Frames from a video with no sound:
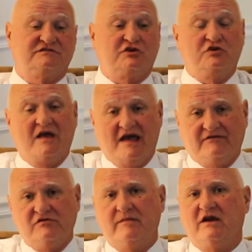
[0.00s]
So you
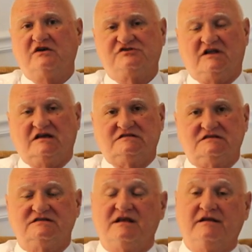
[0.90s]
have your marriage
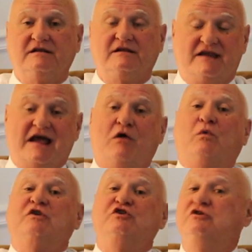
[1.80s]
license. Now
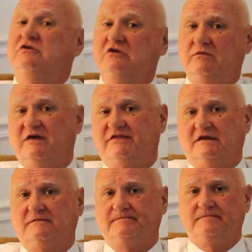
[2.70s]
what do you do with it?